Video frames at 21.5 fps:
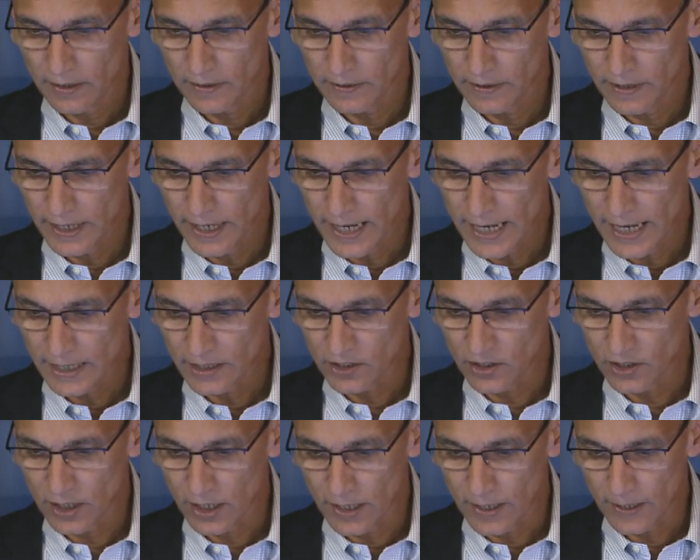that
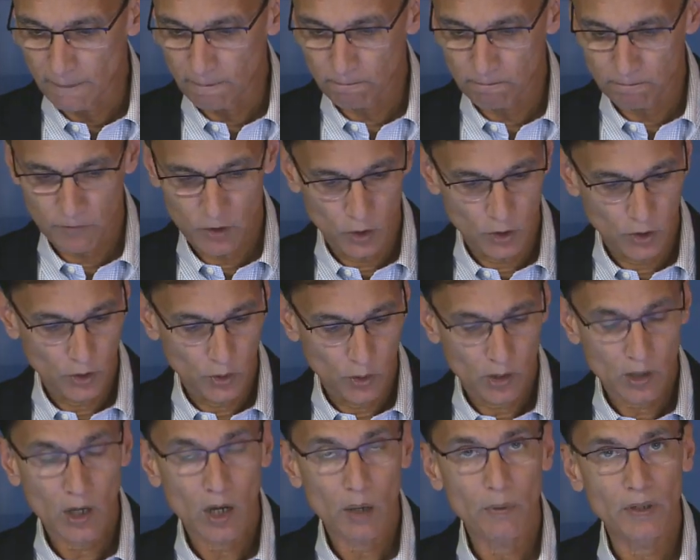uh, you know, you're
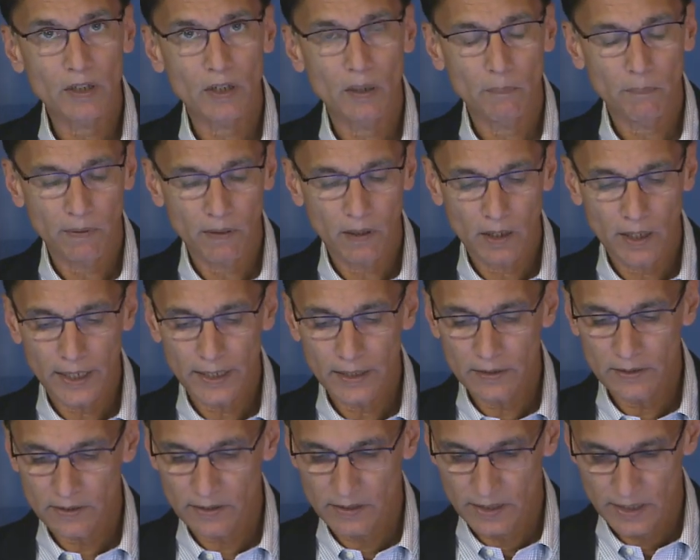carbon
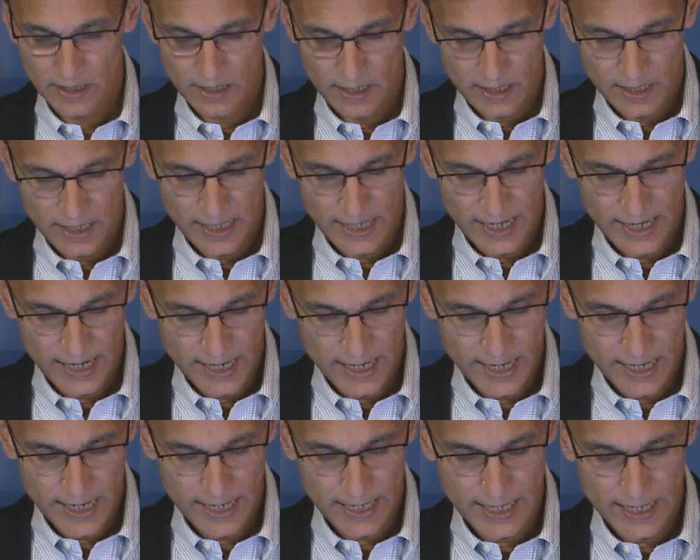compliant
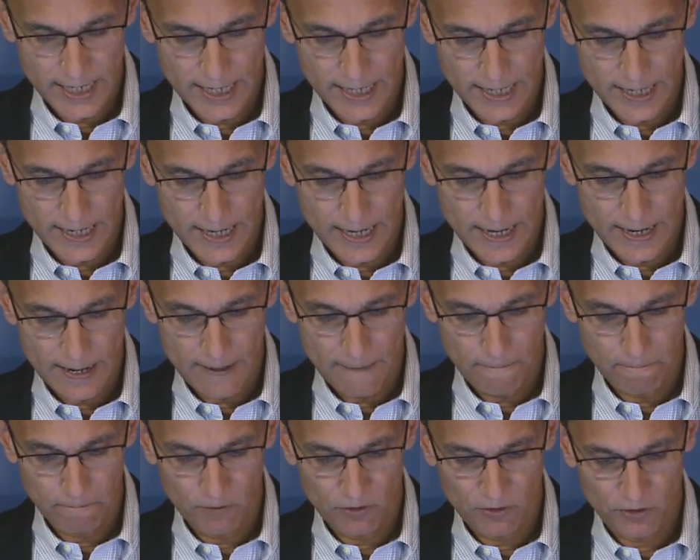and uh,
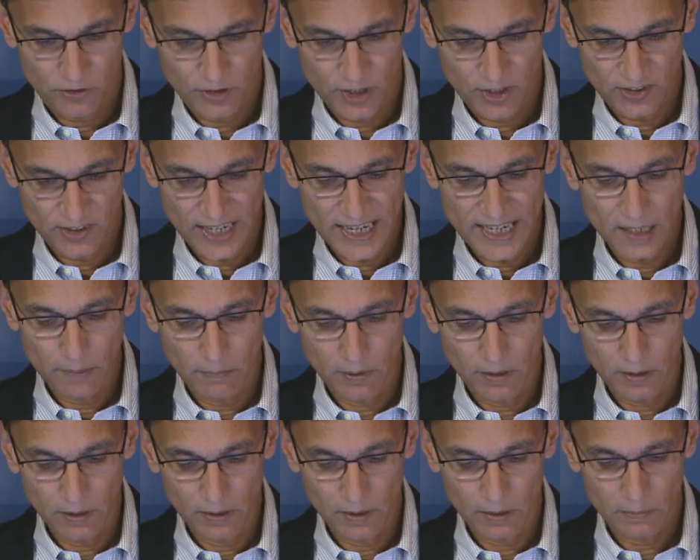
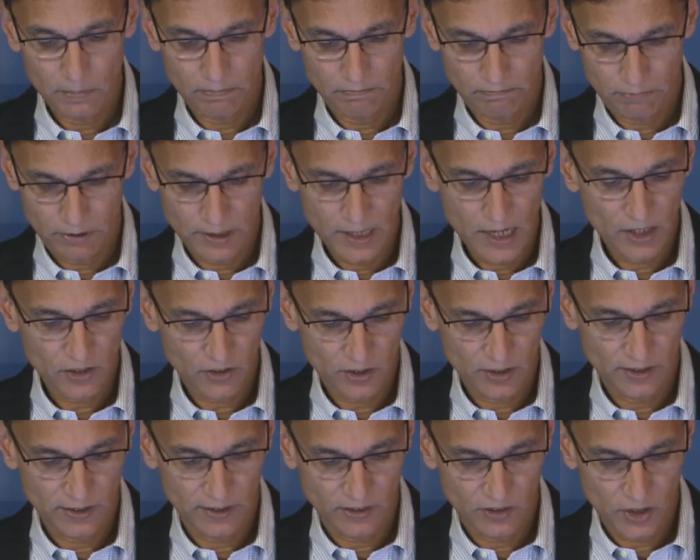sustainable production
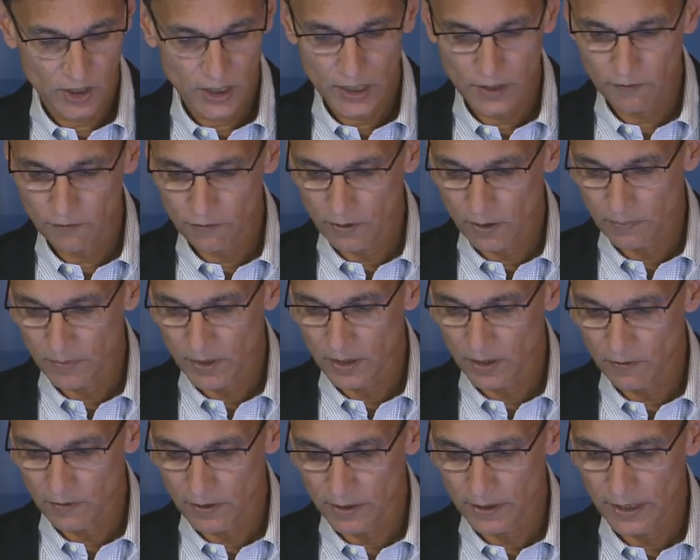is achieved from the
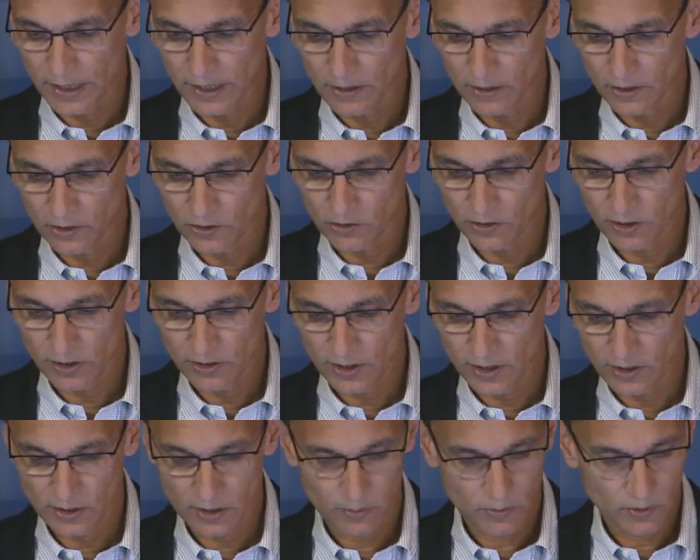different industrial
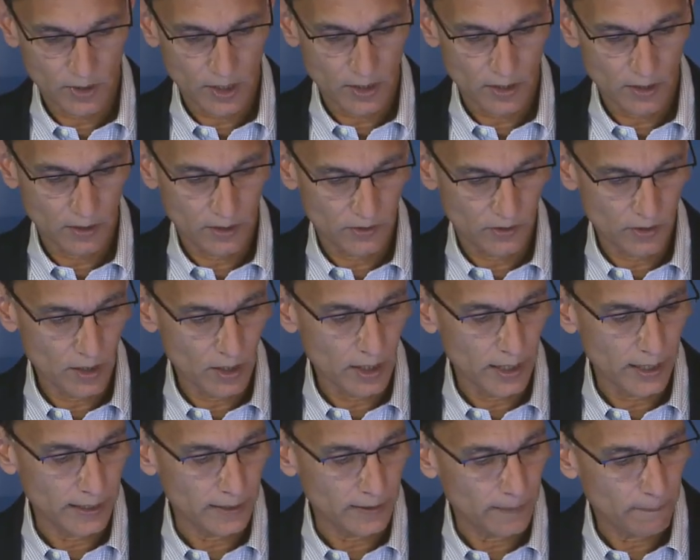systems that are
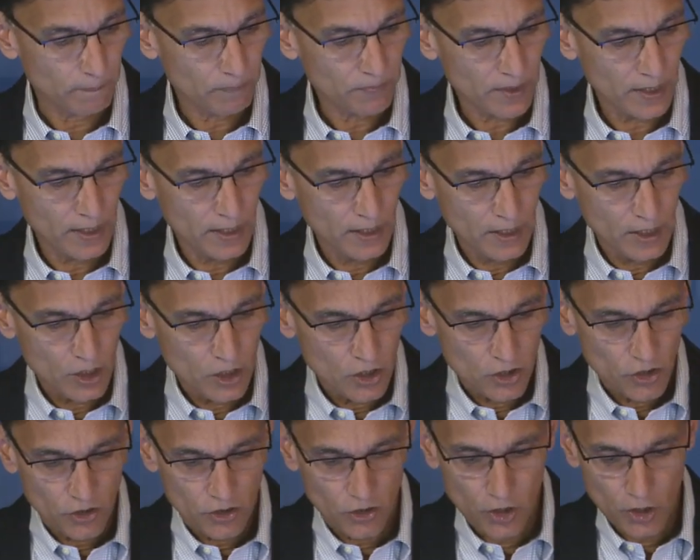designed.
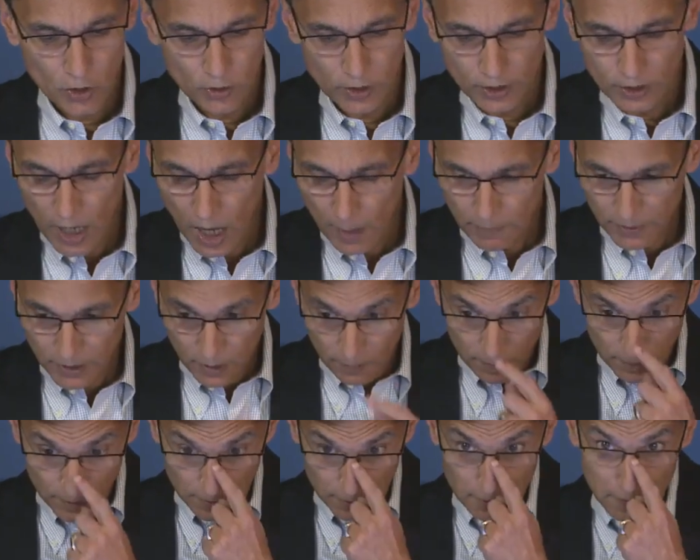So the topic of
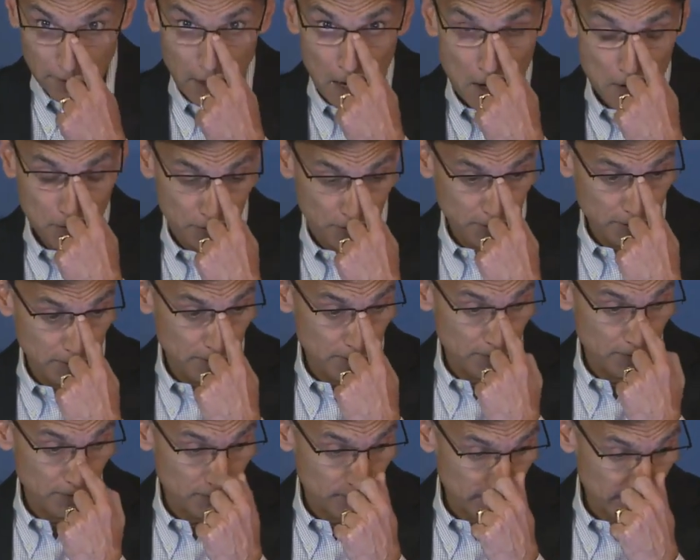my discussion is